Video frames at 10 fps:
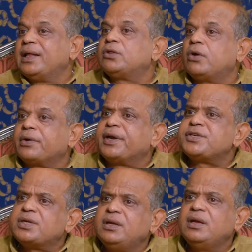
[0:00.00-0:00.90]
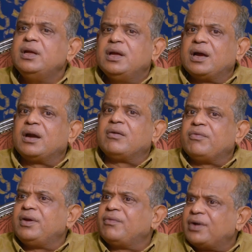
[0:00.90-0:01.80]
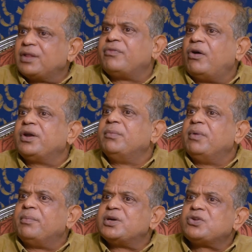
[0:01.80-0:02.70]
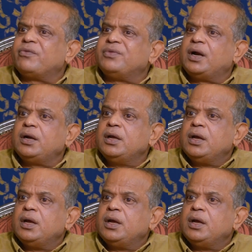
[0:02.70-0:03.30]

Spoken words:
Health Organization, and we were the founder members of that.